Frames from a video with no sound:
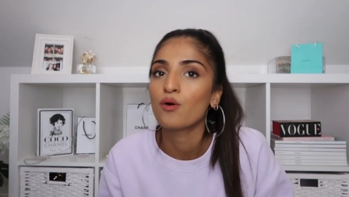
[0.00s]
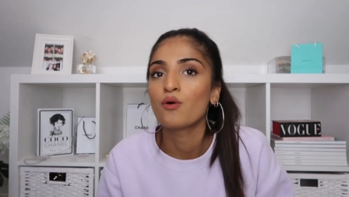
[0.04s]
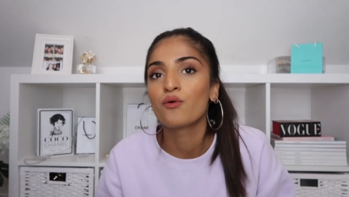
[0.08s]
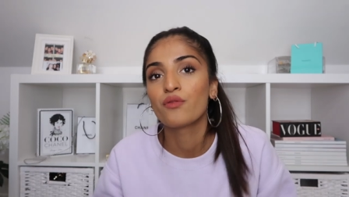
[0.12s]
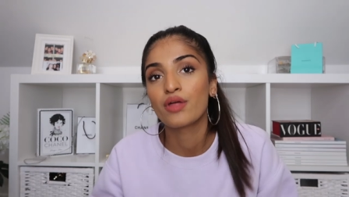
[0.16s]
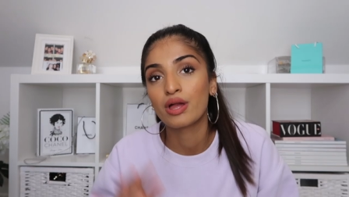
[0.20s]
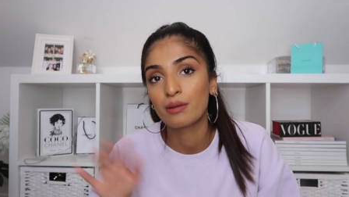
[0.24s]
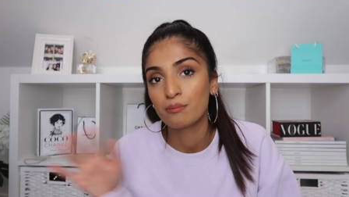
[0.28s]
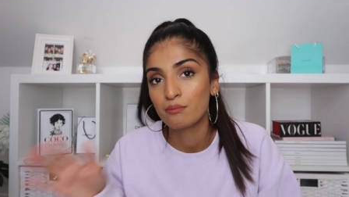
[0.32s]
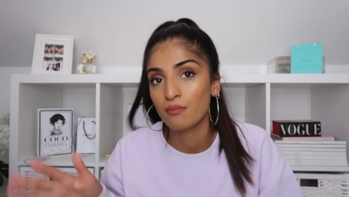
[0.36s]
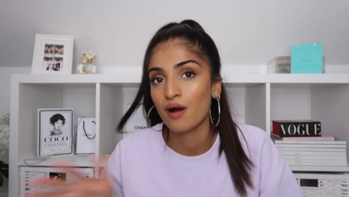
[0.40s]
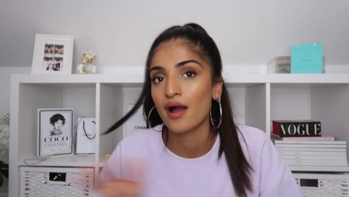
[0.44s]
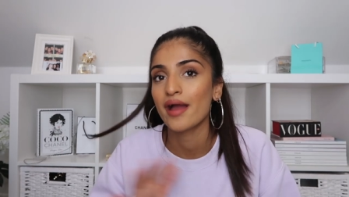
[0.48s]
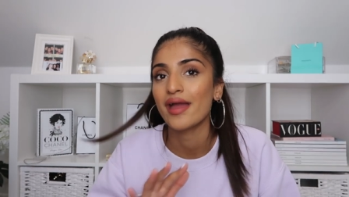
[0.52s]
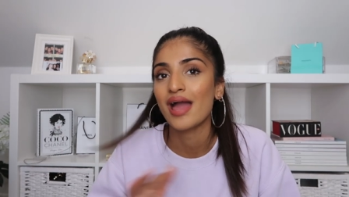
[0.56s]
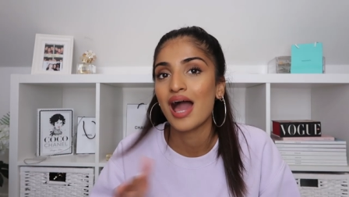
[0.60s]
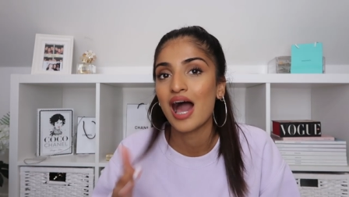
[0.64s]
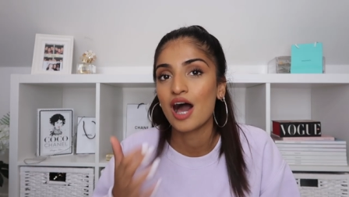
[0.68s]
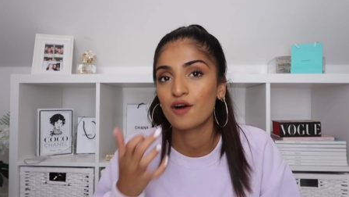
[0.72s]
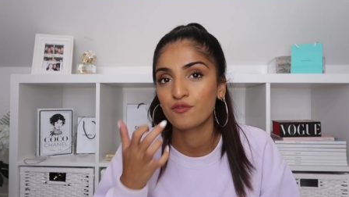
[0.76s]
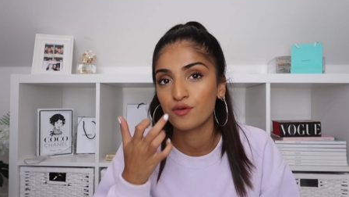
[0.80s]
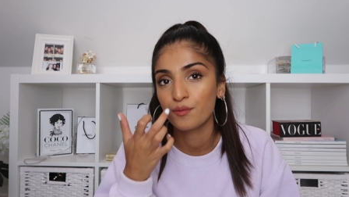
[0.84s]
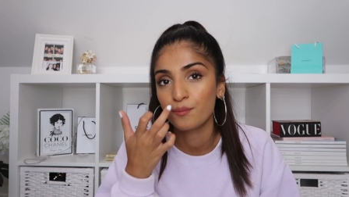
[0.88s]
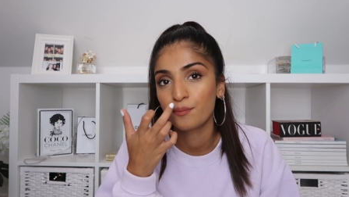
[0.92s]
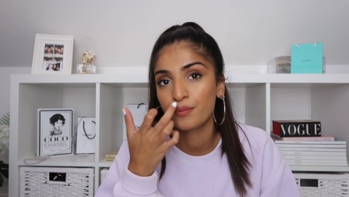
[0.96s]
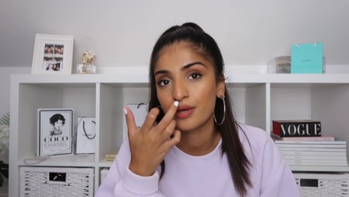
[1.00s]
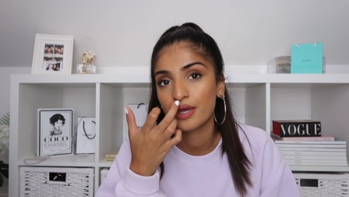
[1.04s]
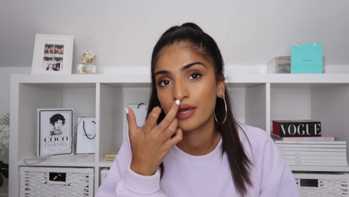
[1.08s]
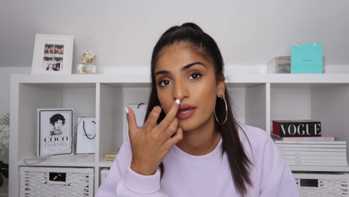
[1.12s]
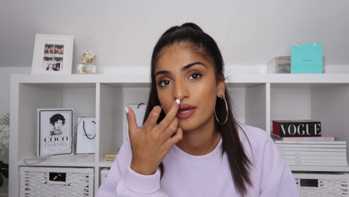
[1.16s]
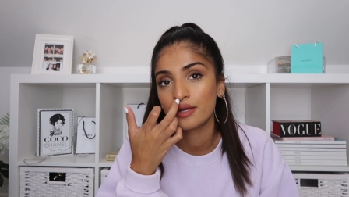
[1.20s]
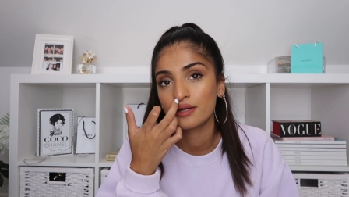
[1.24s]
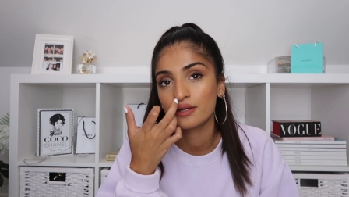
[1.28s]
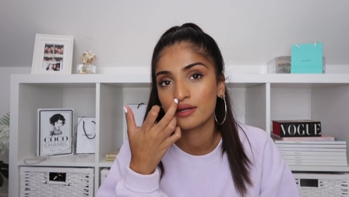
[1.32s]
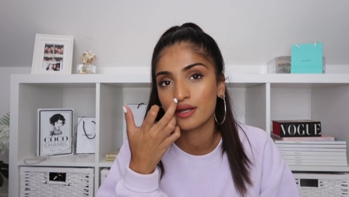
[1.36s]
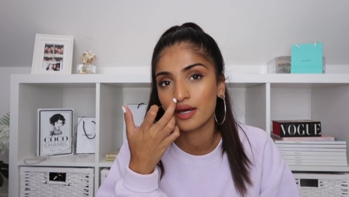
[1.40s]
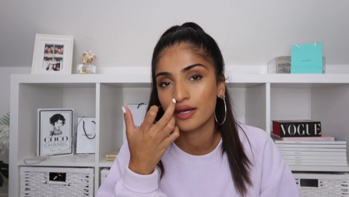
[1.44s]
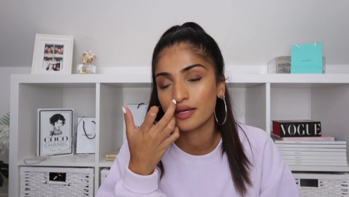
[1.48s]
or they might have a
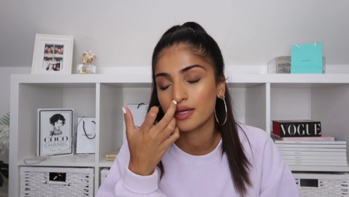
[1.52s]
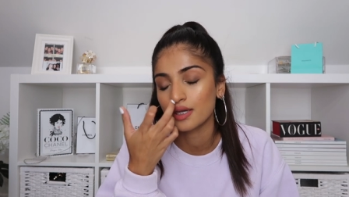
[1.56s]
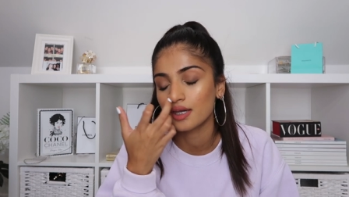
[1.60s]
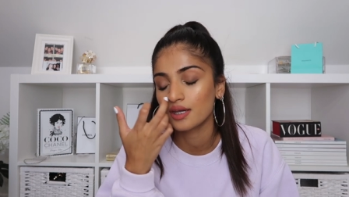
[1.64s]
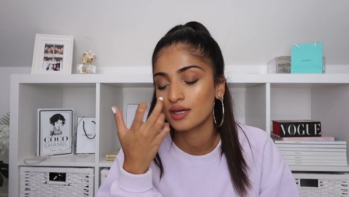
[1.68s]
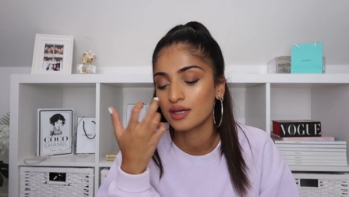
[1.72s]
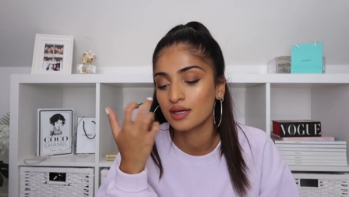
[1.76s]
bin like